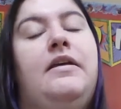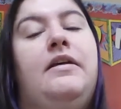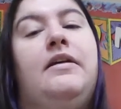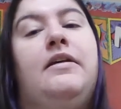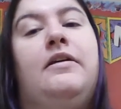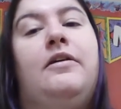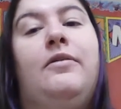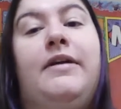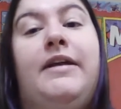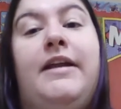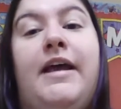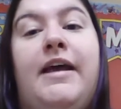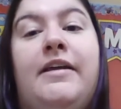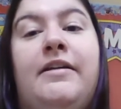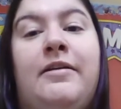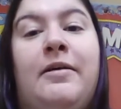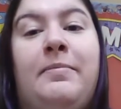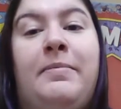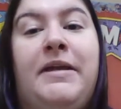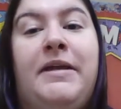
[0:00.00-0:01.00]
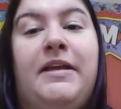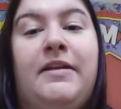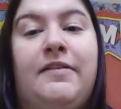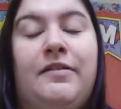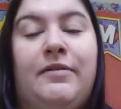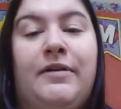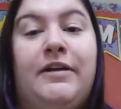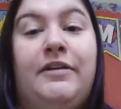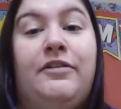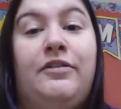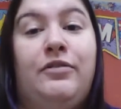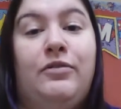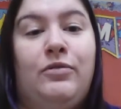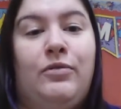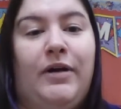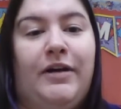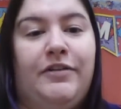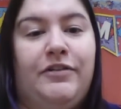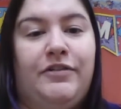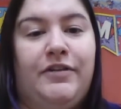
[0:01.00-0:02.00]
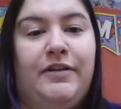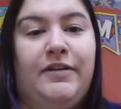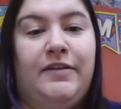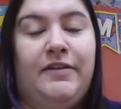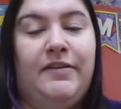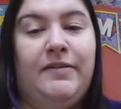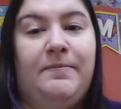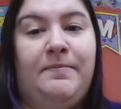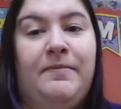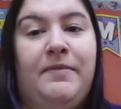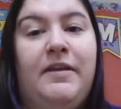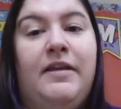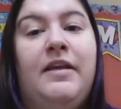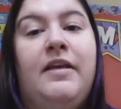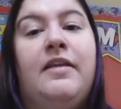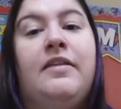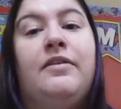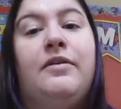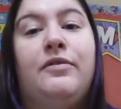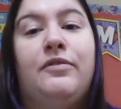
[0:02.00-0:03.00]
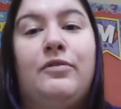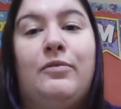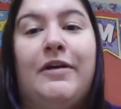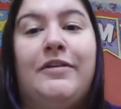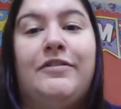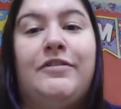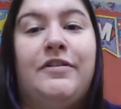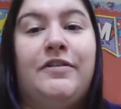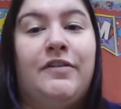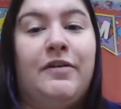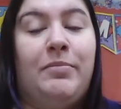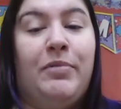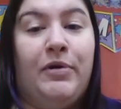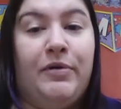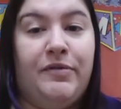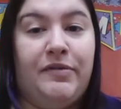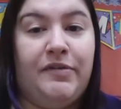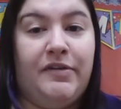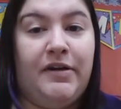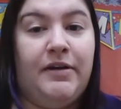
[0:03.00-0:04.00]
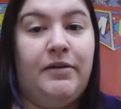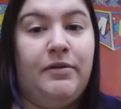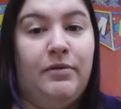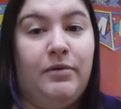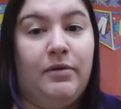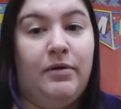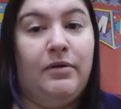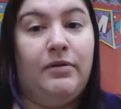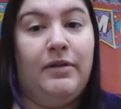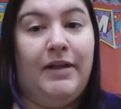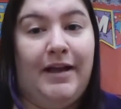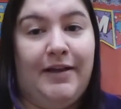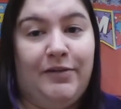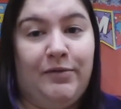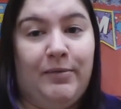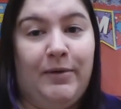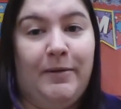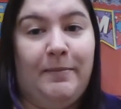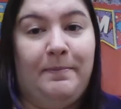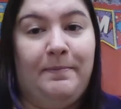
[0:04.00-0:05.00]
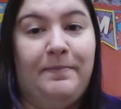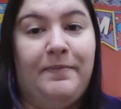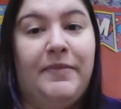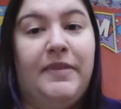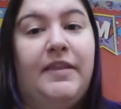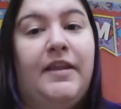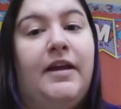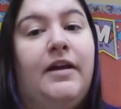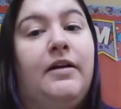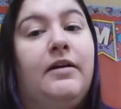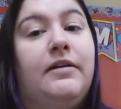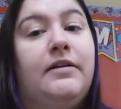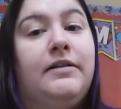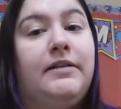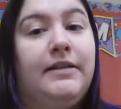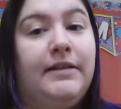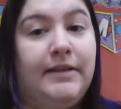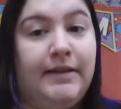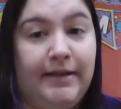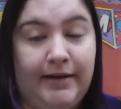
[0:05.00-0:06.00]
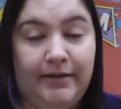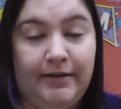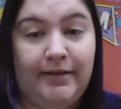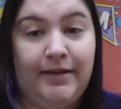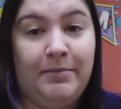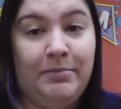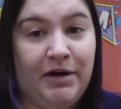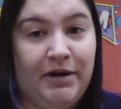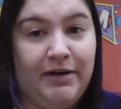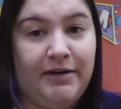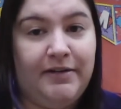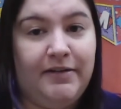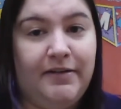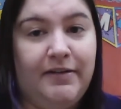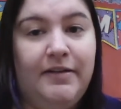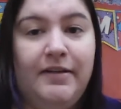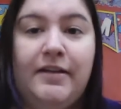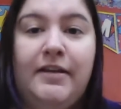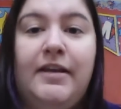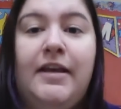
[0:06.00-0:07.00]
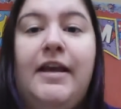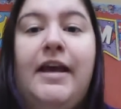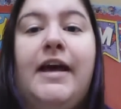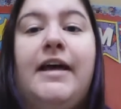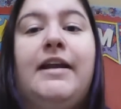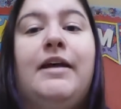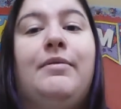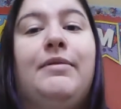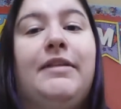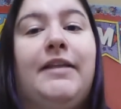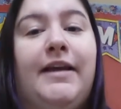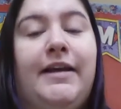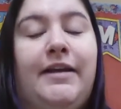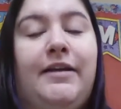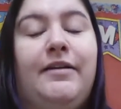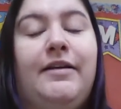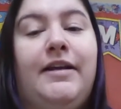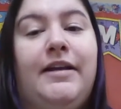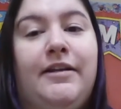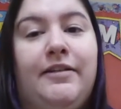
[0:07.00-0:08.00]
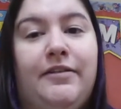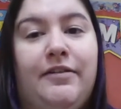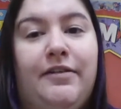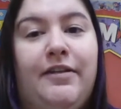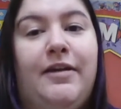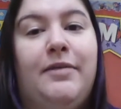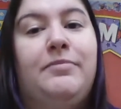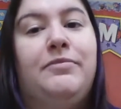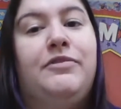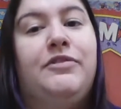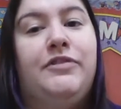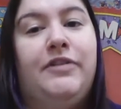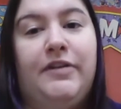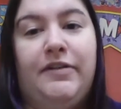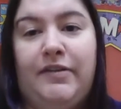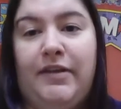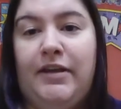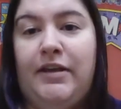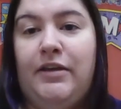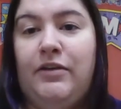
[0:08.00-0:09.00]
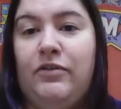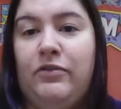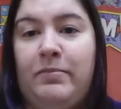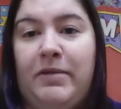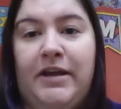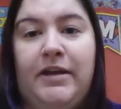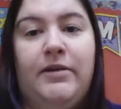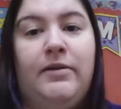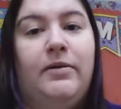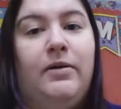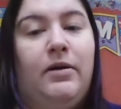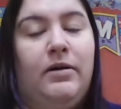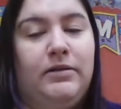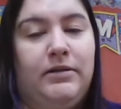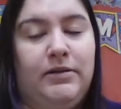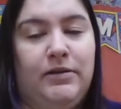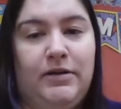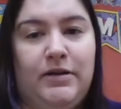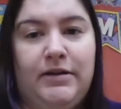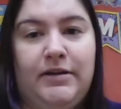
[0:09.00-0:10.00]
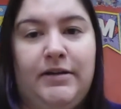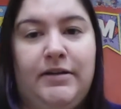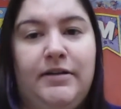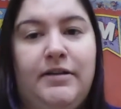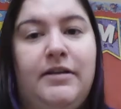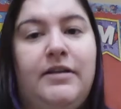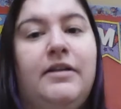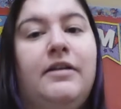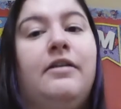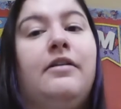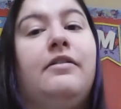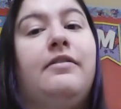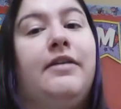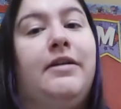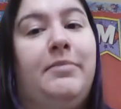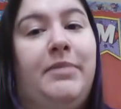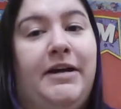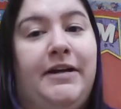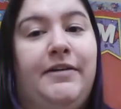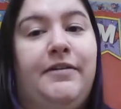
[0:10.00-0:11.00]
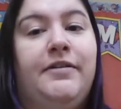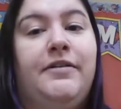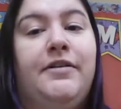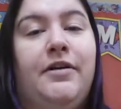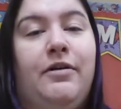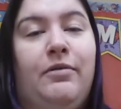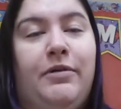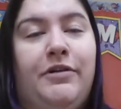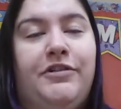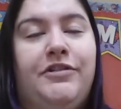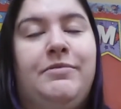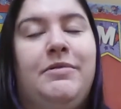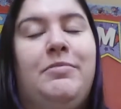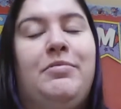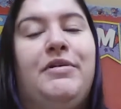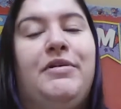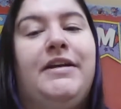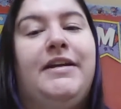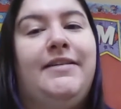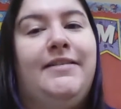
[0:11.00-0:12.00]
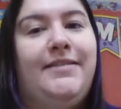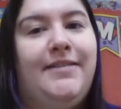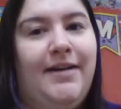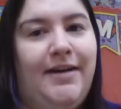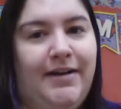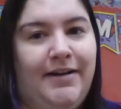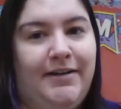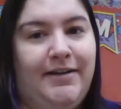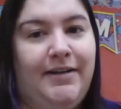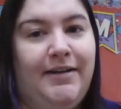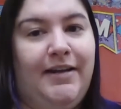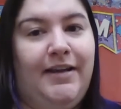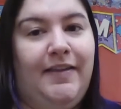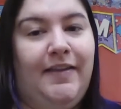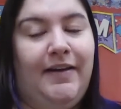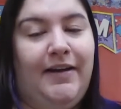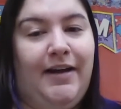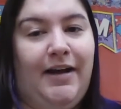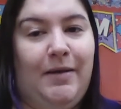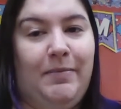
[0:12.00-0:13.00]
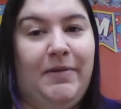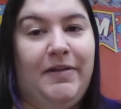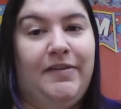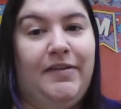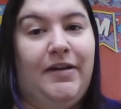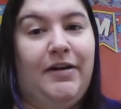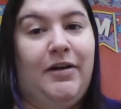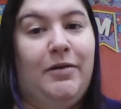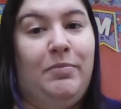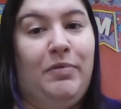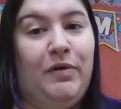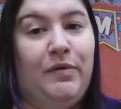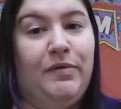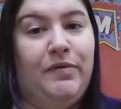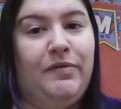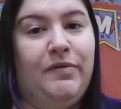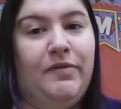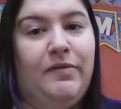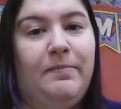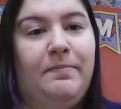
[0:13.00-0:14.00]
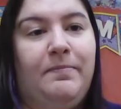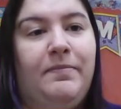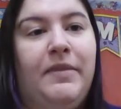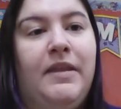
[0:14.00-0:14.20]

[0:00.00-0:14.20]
You're going to end up answering two questions. Those questions are posted on Google Classroom. They are clearly marked, and I would like you to answer them just like you have been all along. Reminder, no one should be putting done in the comments on our posts.